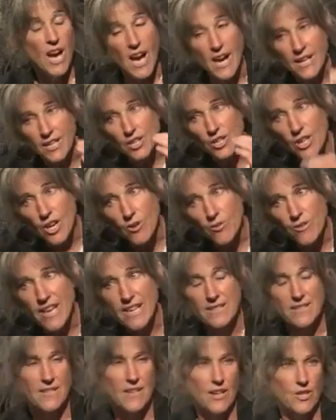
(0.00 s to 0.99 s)
I know
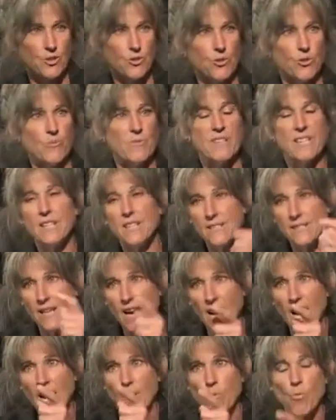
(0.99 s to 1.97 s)
that's not true because
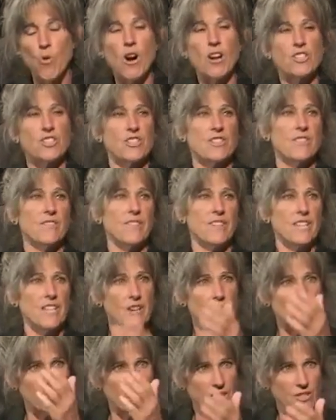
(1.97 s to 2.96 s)
I watched the
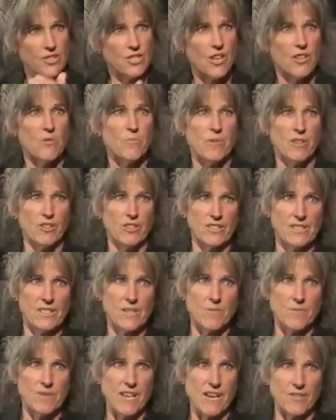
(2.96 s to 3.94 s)
video and I saw the buildings
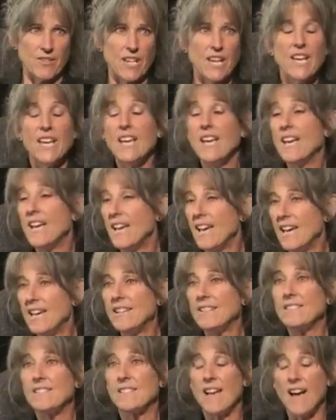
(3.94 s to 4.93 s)
come down.
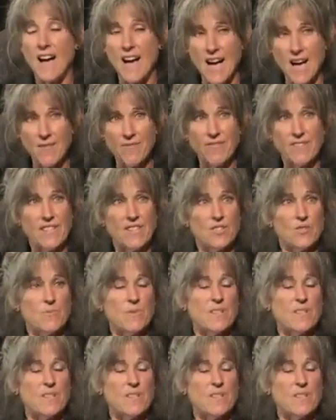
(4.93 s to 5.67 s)
It's obvious